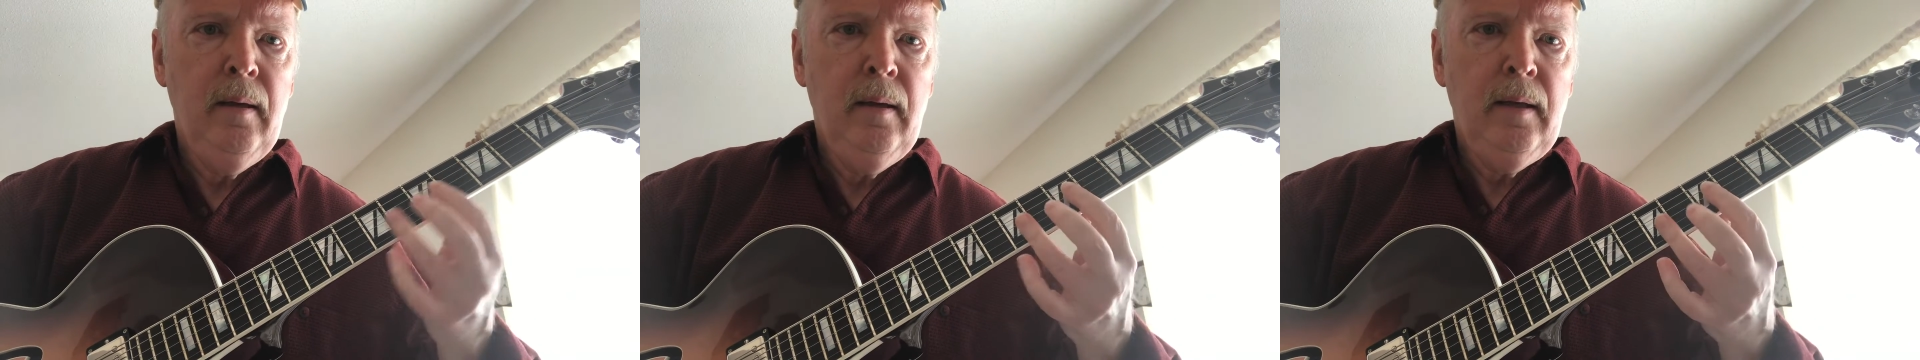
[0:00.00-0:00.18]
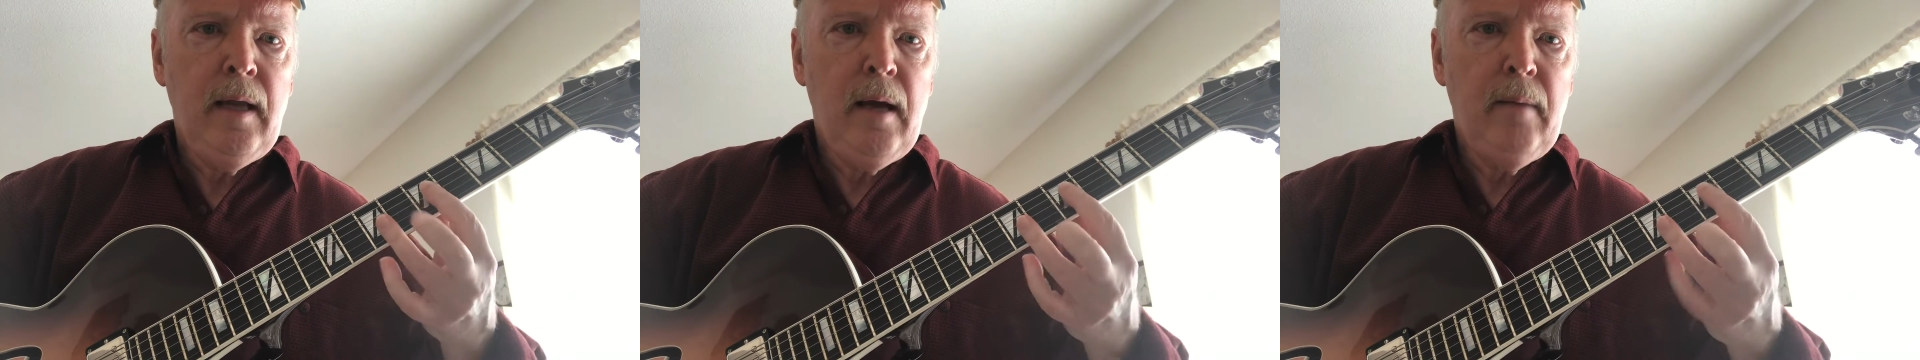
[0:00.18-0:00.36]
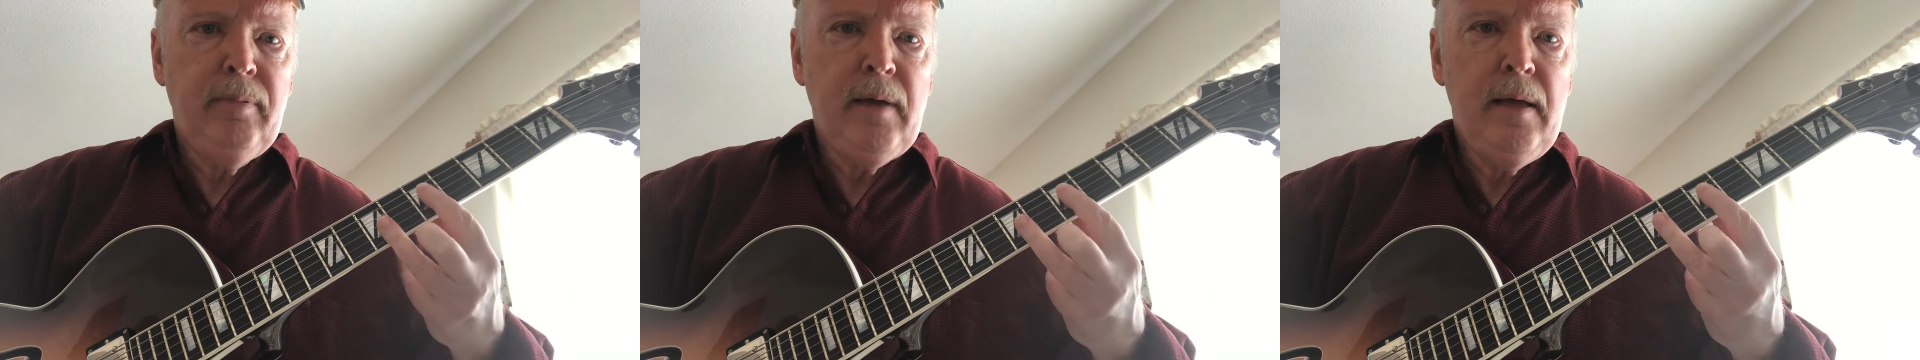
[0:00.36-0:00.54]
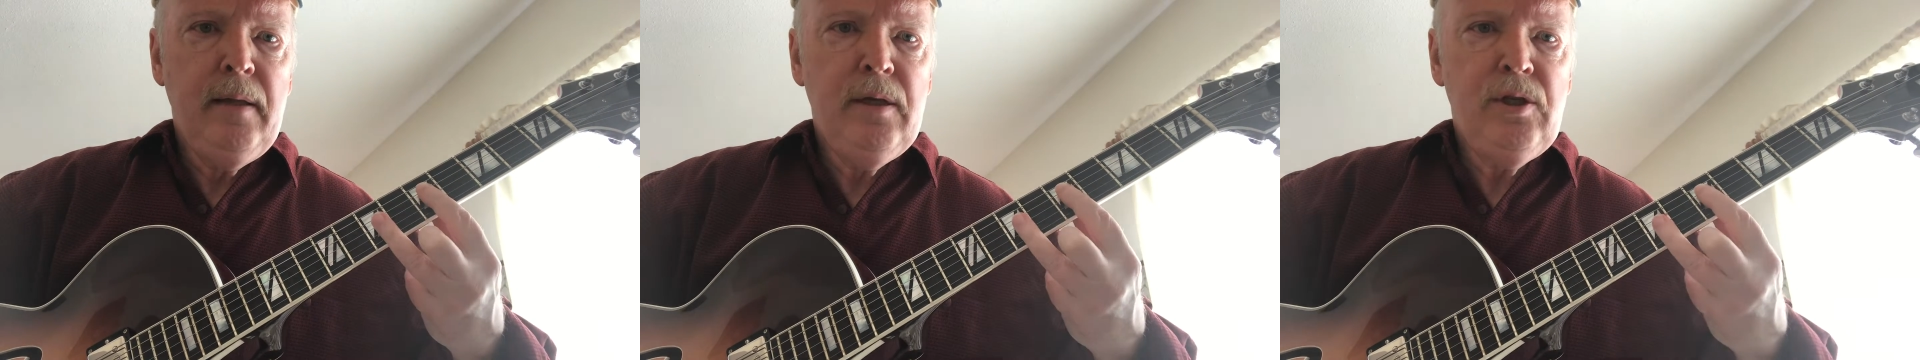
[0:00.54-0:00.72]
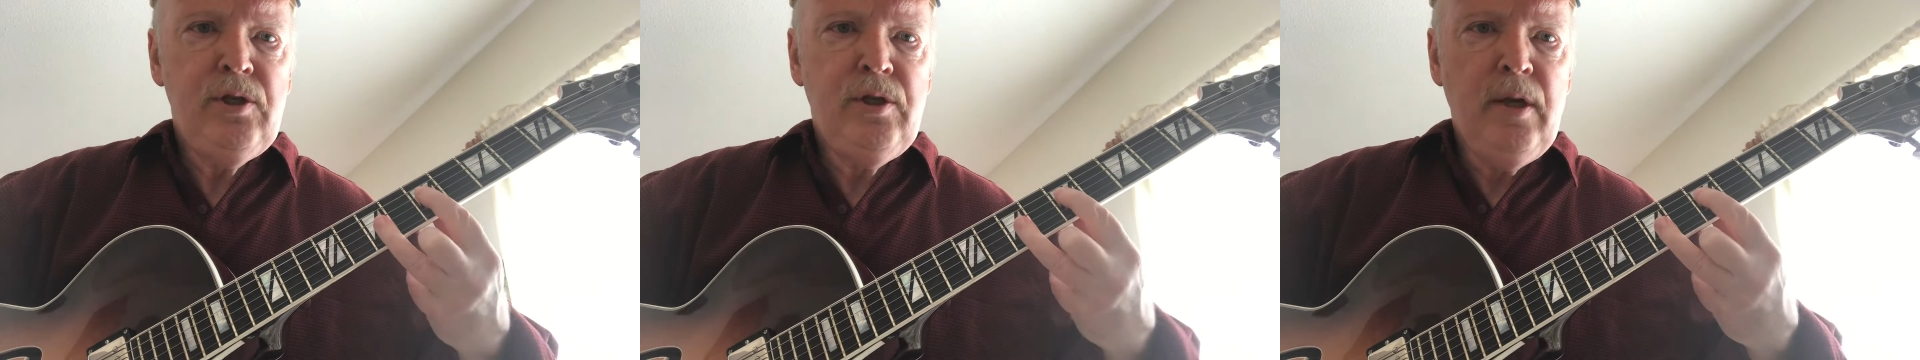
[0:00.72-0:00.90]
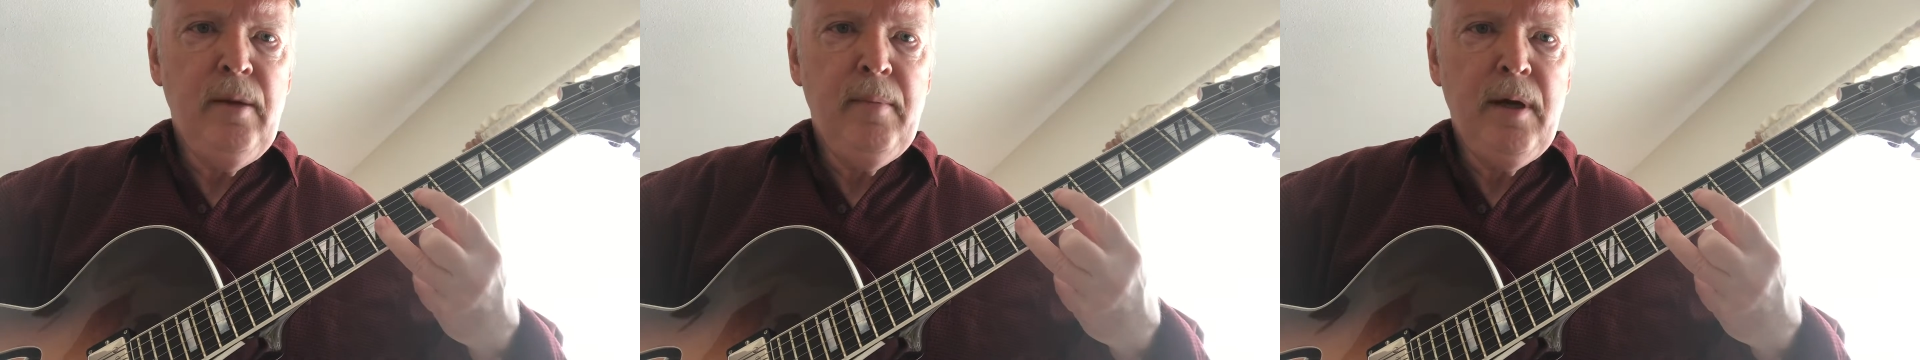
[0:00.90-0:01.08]
Now play this
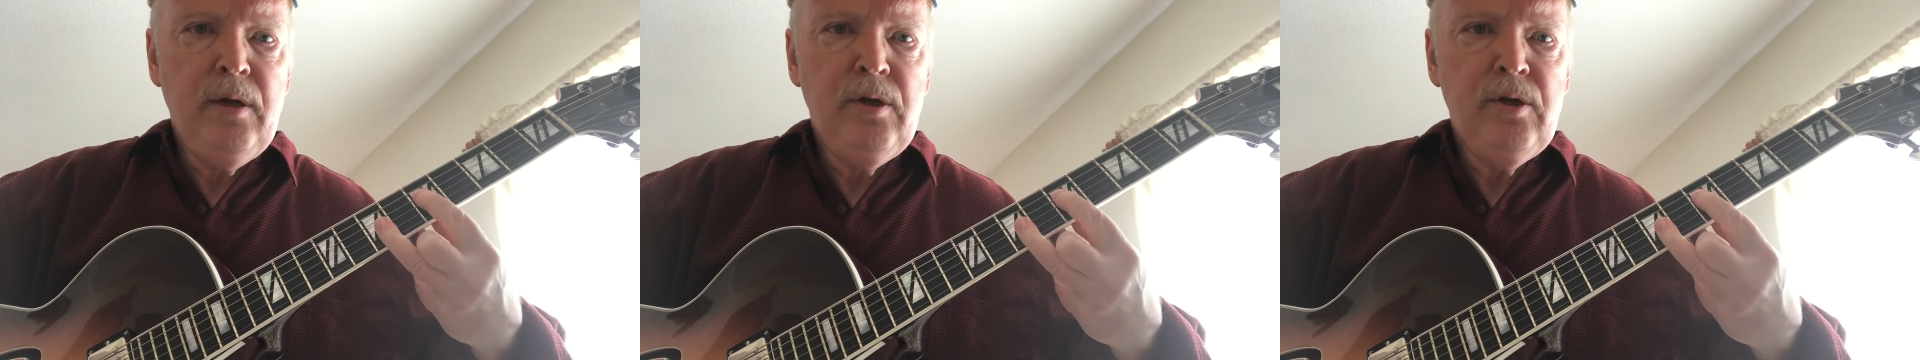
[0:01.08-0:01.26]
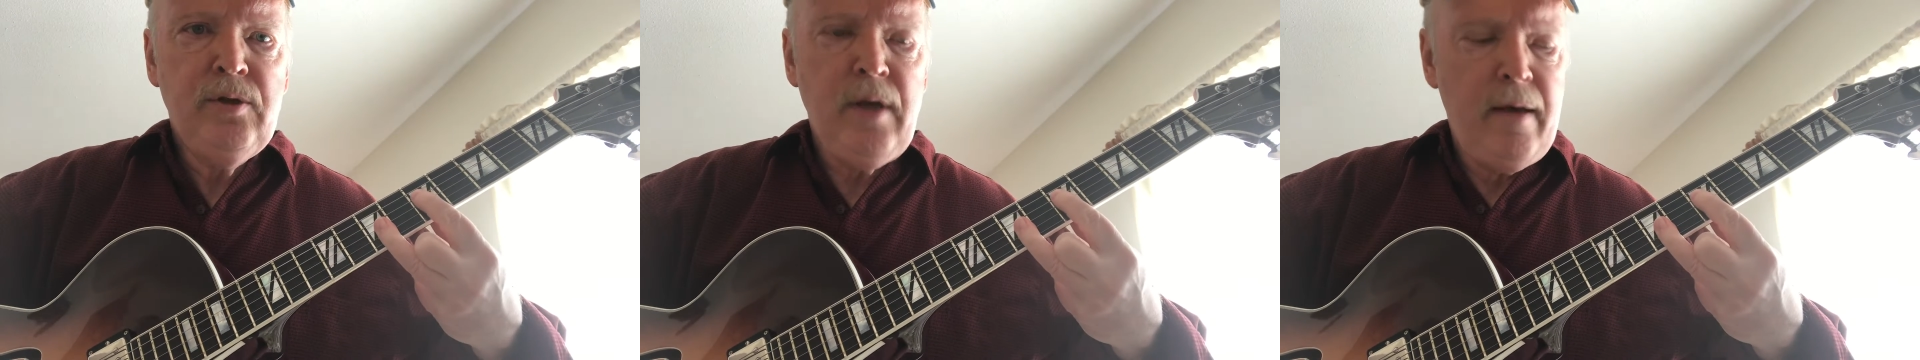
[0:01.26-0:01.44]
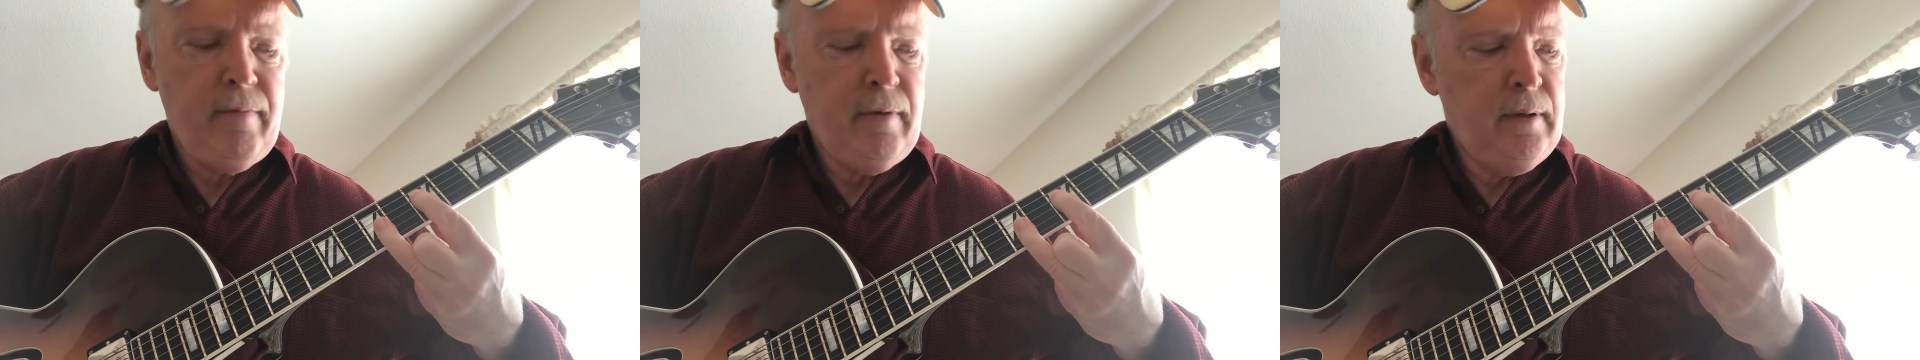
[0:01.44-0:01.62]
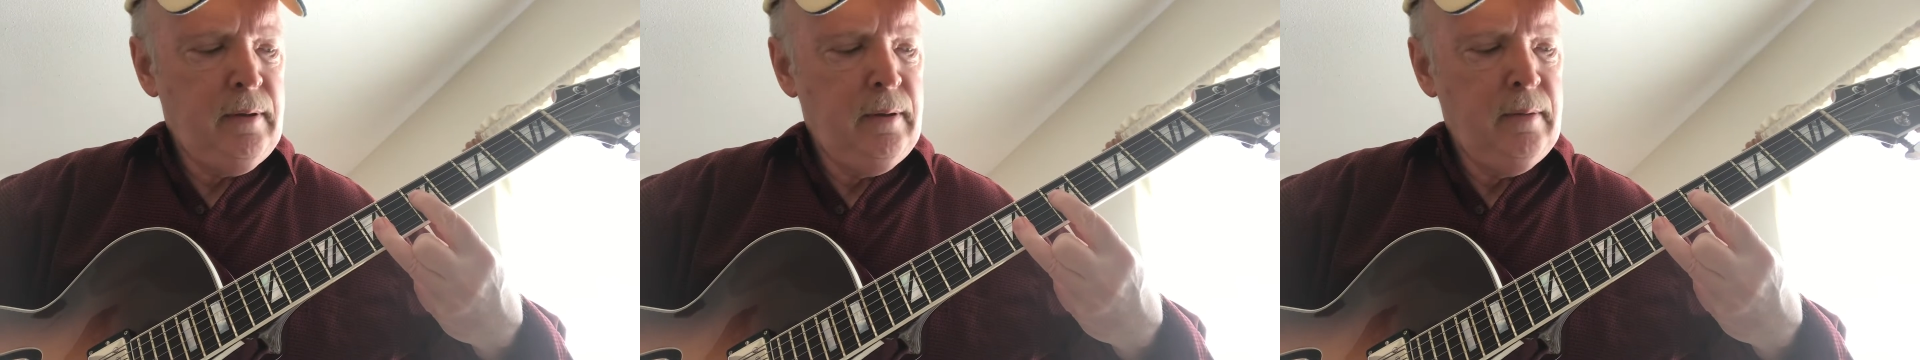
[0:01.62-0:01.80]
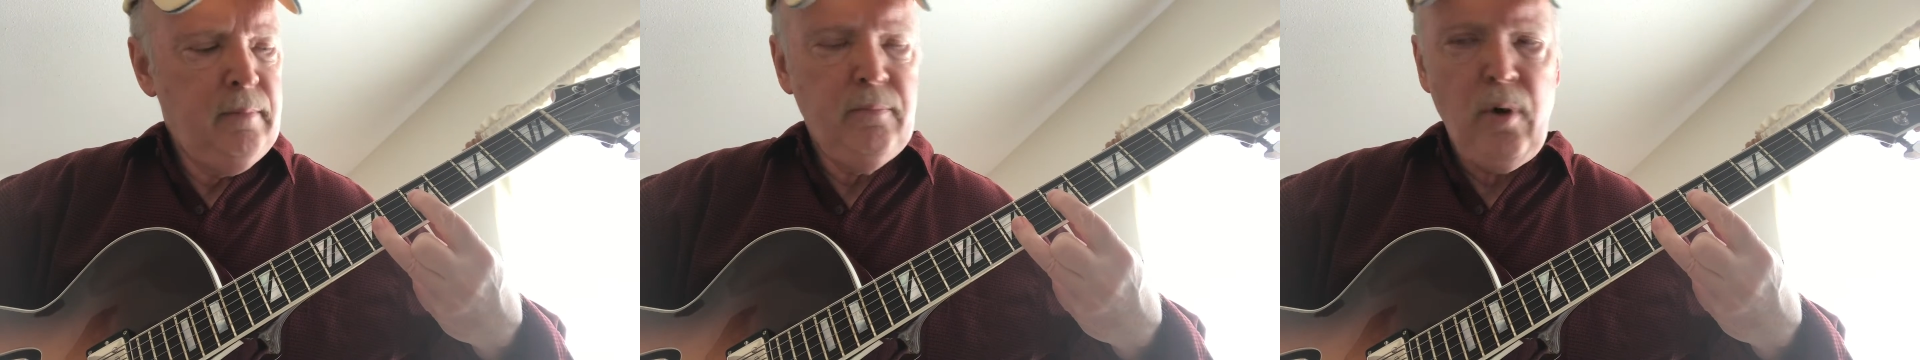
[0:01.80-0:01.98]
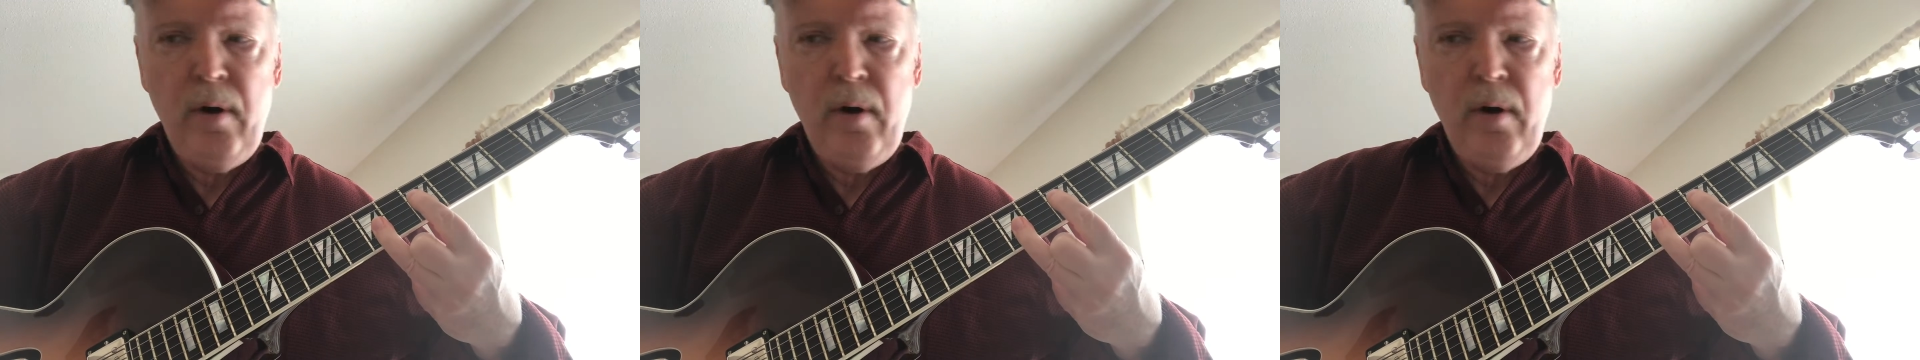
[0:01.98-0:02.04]
G major 7,